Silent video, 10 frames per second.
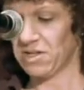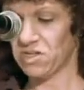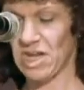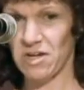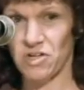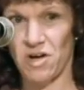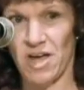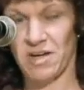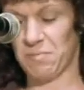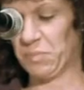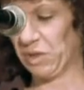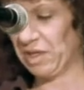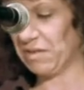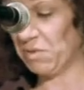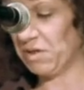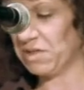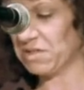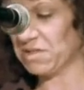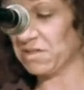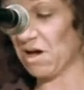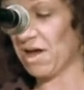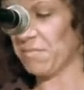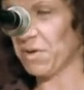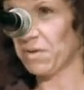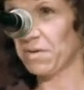Instead of trying to bully the bullies to stop,